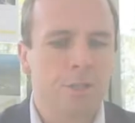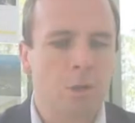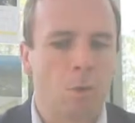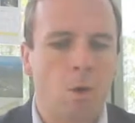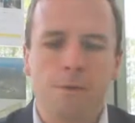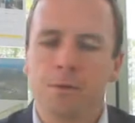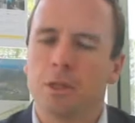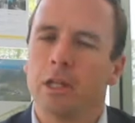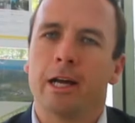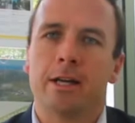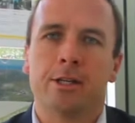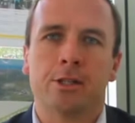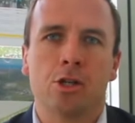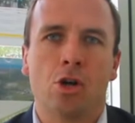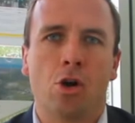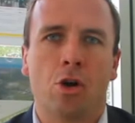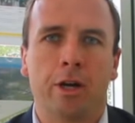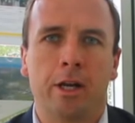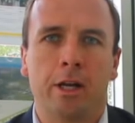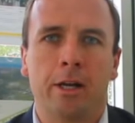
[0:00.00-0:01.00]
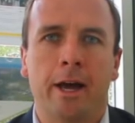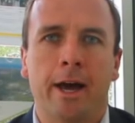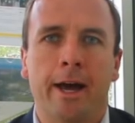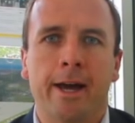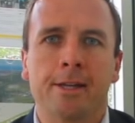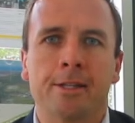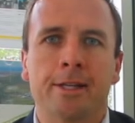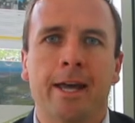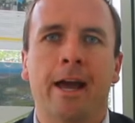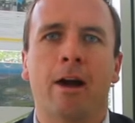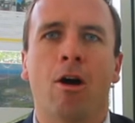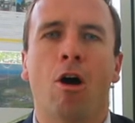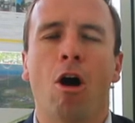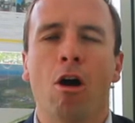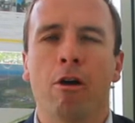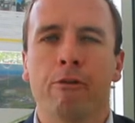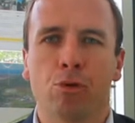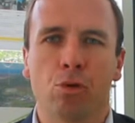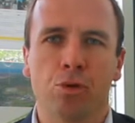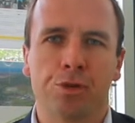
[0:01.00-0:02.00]
So over the last 90 days, our
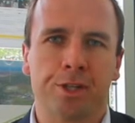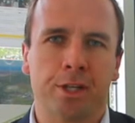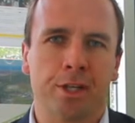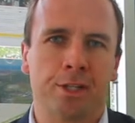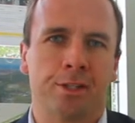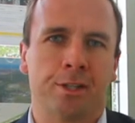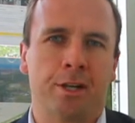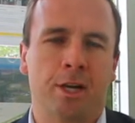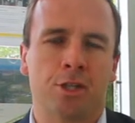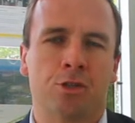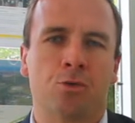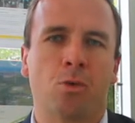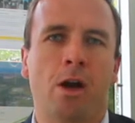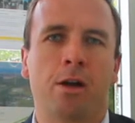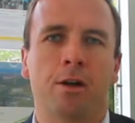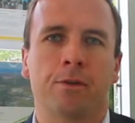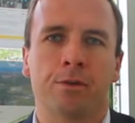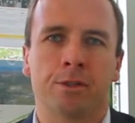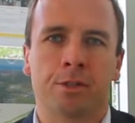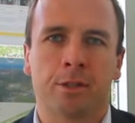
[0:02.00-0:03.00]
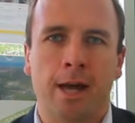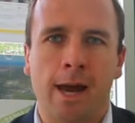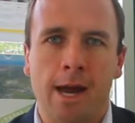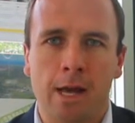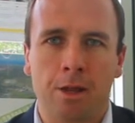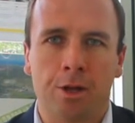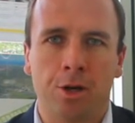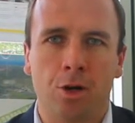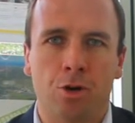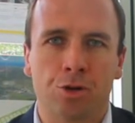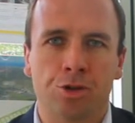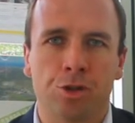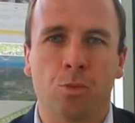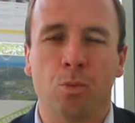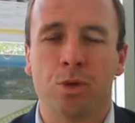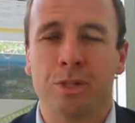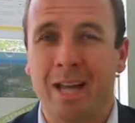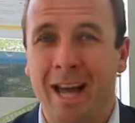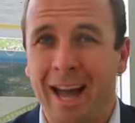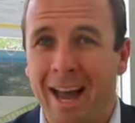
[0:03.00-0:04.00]
overall success rate of sale at auction
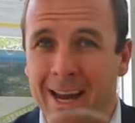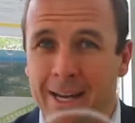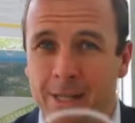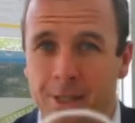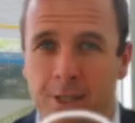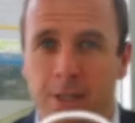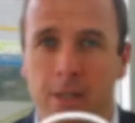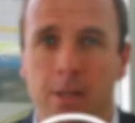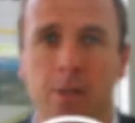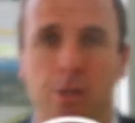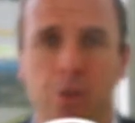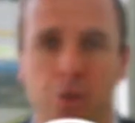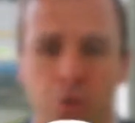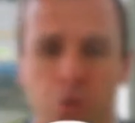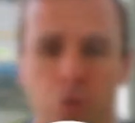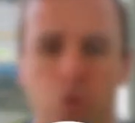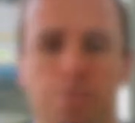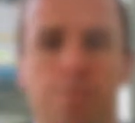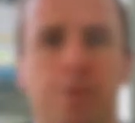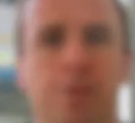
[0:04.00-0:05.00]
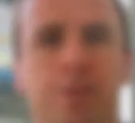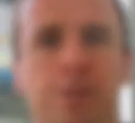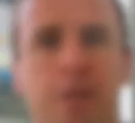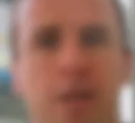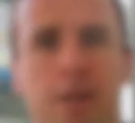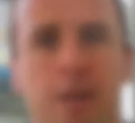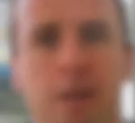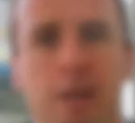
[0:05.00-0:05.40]
was 82%.